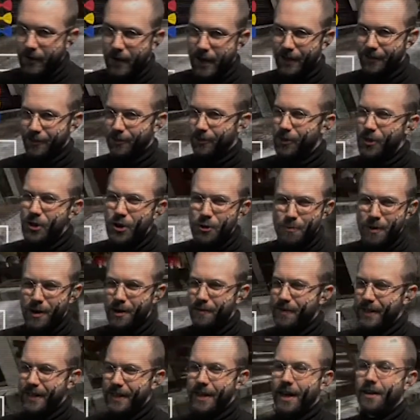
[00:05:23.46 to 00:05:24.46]
I a little bit
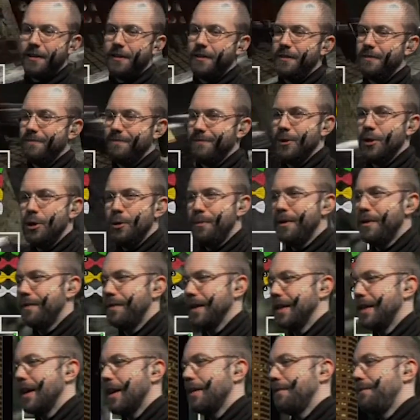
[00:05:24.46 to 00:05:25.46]
of a gut, a little bit of a
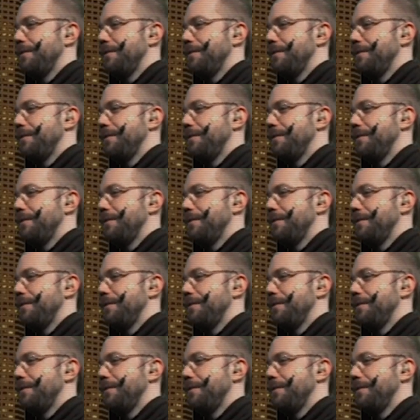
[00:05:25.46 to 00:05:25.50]
gut